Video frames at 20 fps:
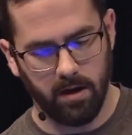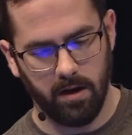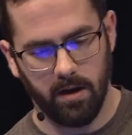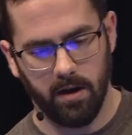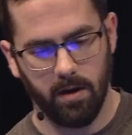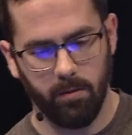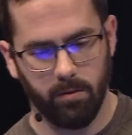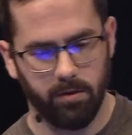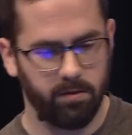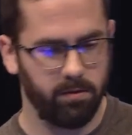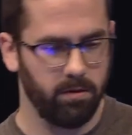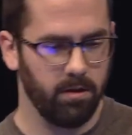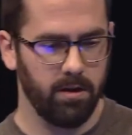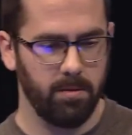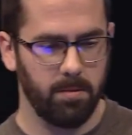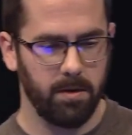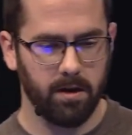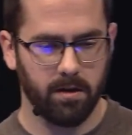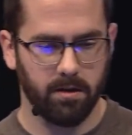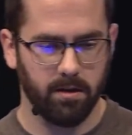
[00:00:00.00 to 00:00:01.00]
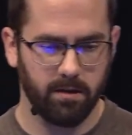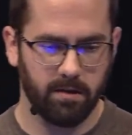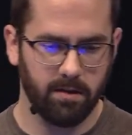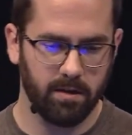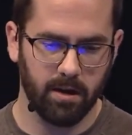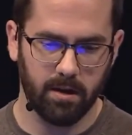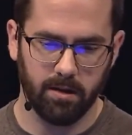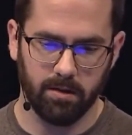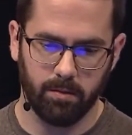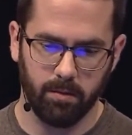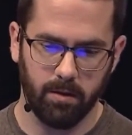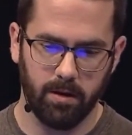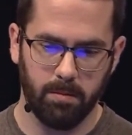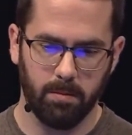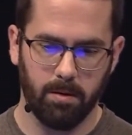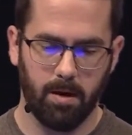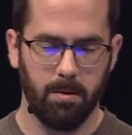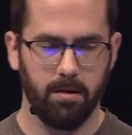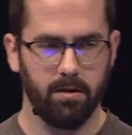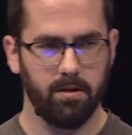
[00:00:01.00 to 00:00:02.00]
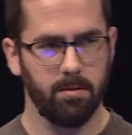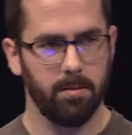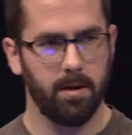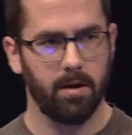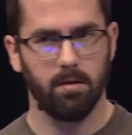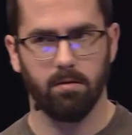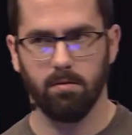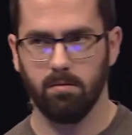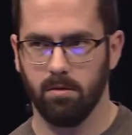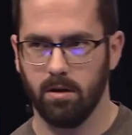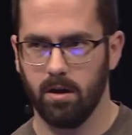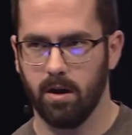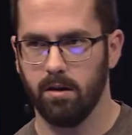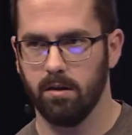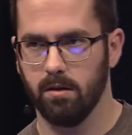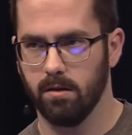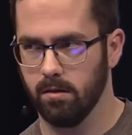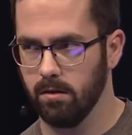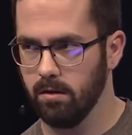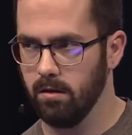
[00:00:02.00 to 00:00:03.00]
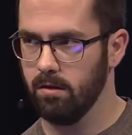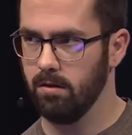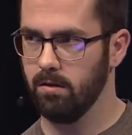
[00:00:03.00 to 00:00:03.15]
It was really big, this case. We published about it kind of